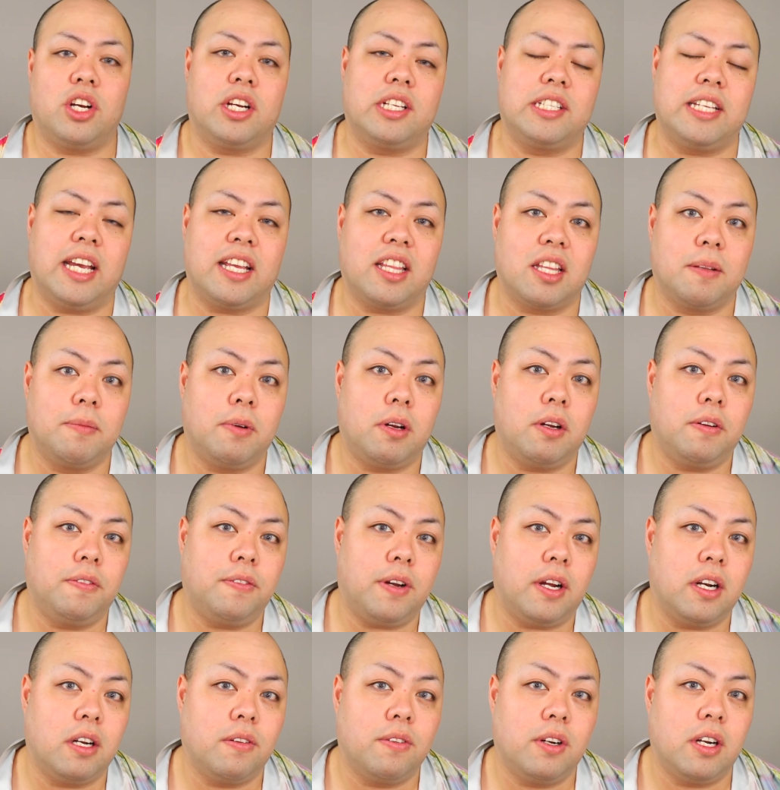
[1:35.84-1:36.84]
to take them off
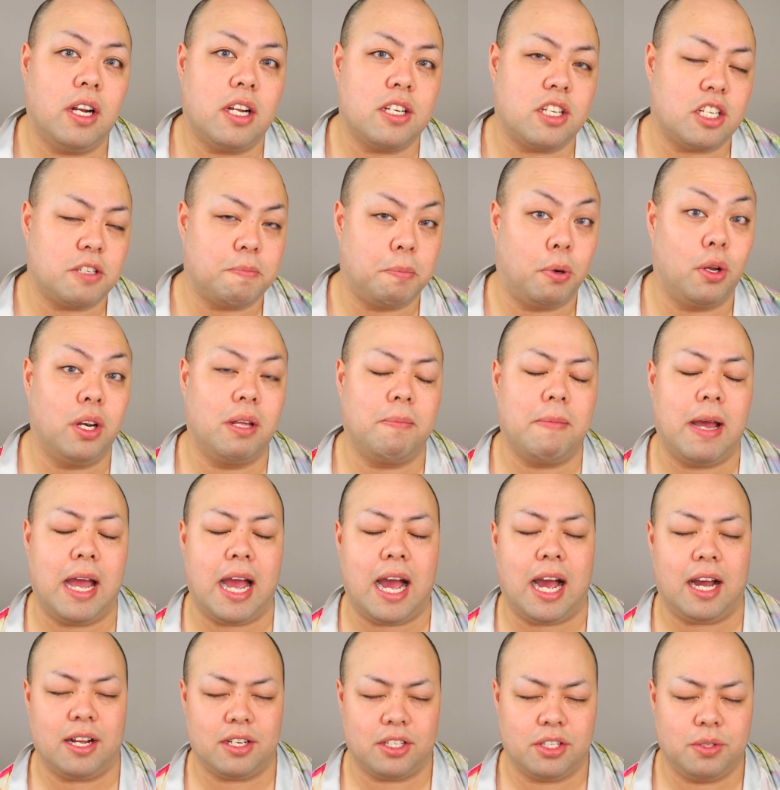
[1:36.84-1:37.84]
and I realised I was pulling my
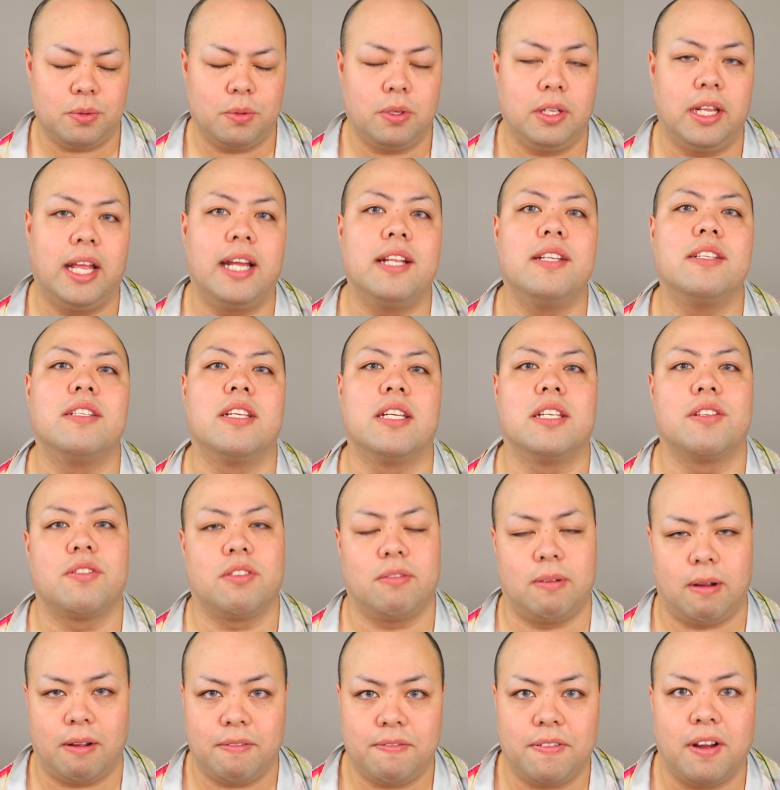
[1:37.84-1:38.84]
actual lenses for
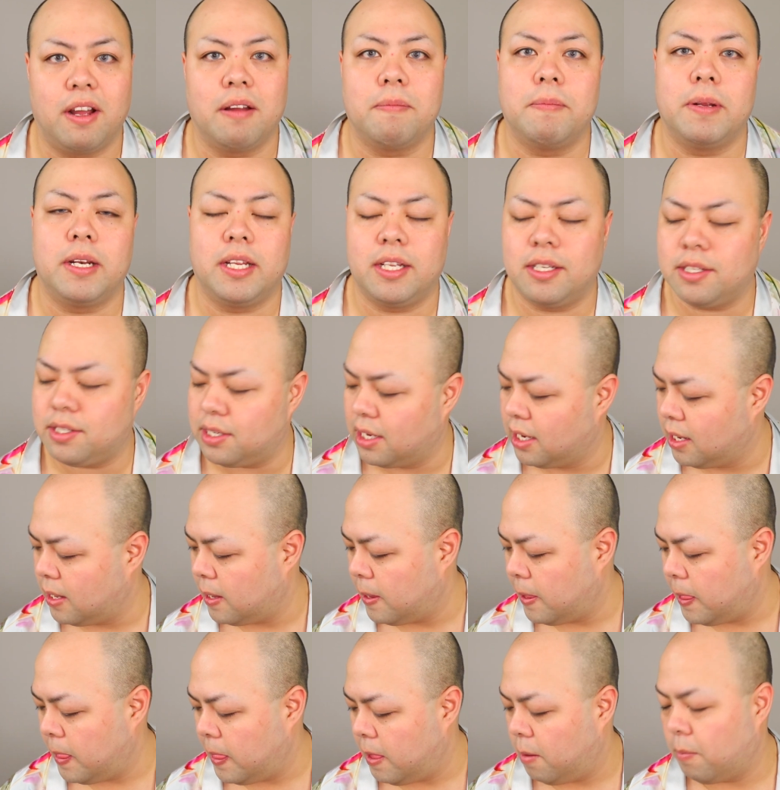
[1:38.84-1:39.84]
about 5 minutes,
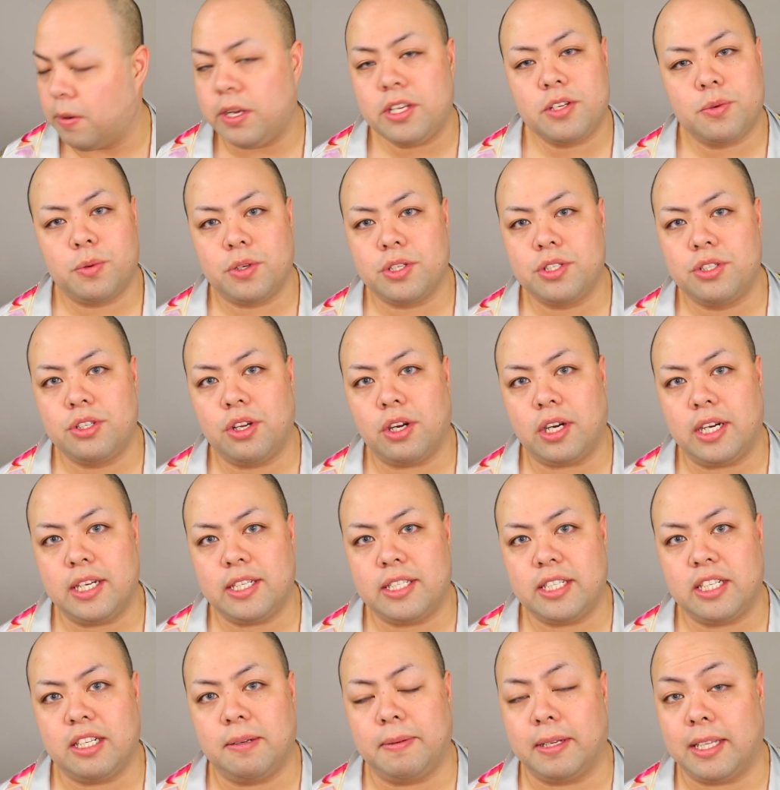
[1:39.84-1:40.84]
which was not
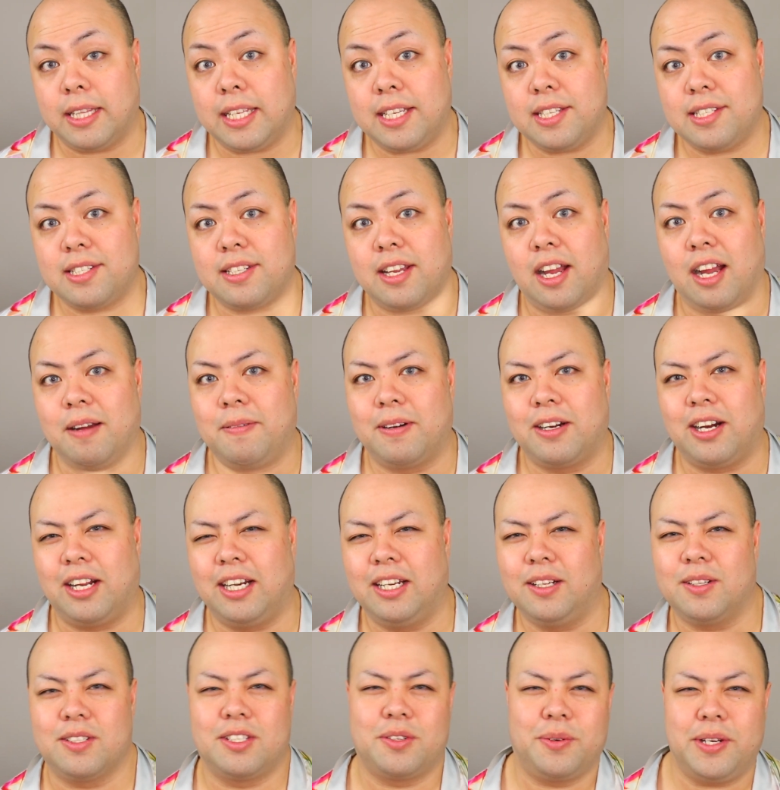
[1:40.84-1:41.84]
ideal, but this time I got
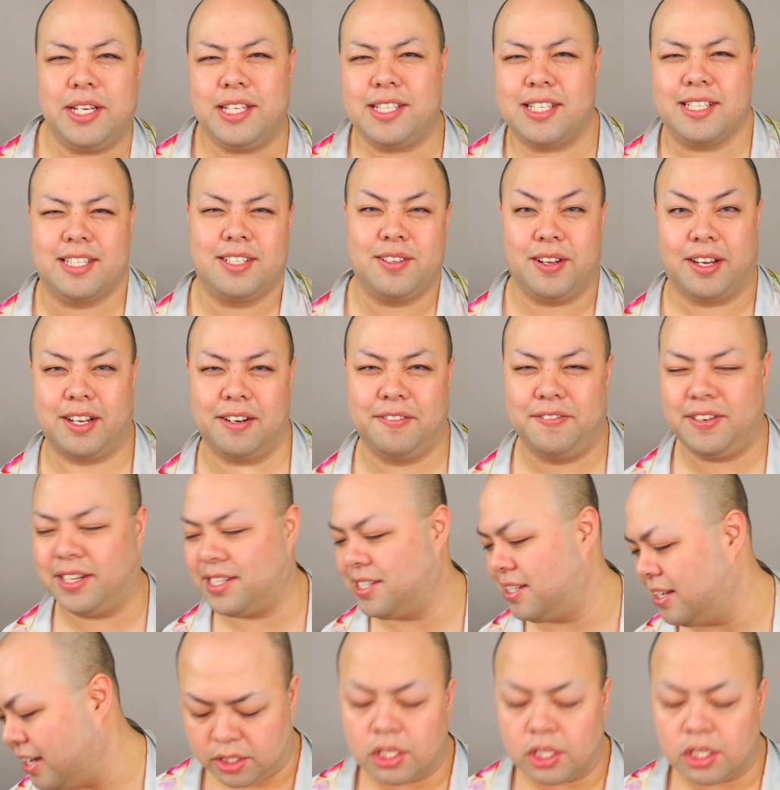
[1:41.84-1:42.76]
little tweezers so I can fix it.